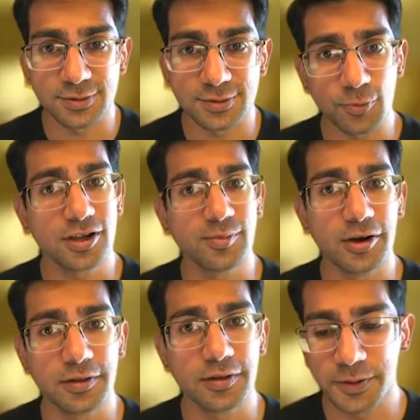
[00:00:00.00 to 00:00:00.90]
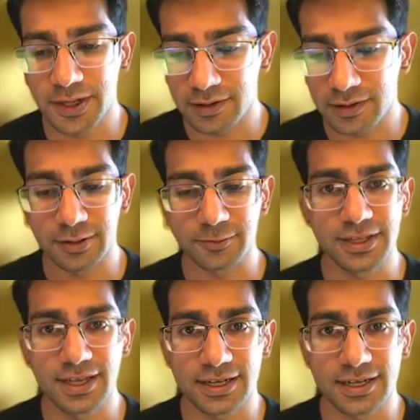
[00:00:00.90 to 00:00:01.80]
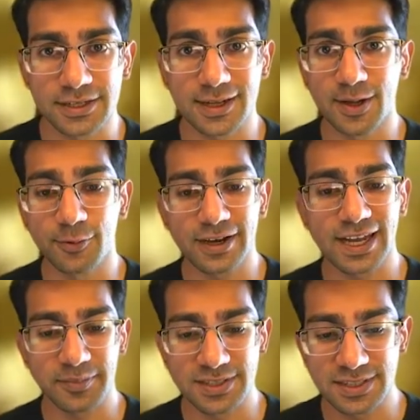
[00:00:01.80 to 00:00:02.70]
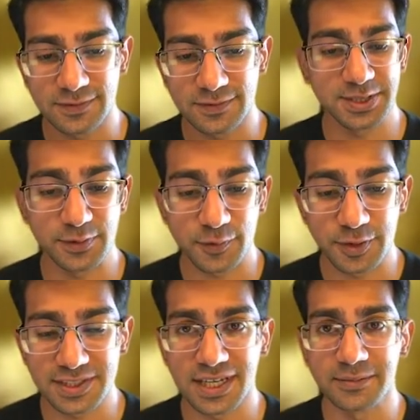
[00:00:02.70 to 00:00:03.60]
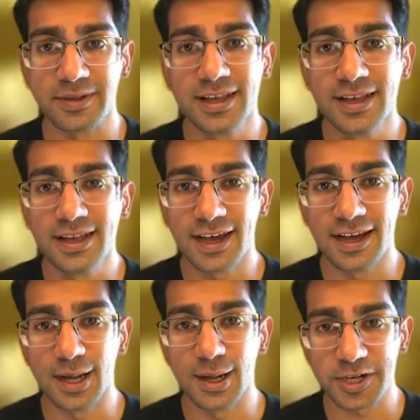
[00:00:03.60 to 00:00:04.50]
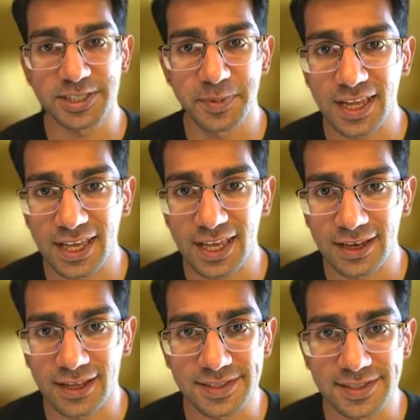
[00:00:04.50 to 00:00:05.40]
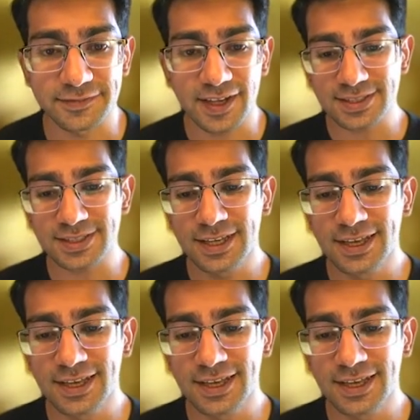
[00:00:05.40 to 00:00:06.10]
So I want to welcome all of you here and really kind of talk about what happens if this is your first time participating in this event.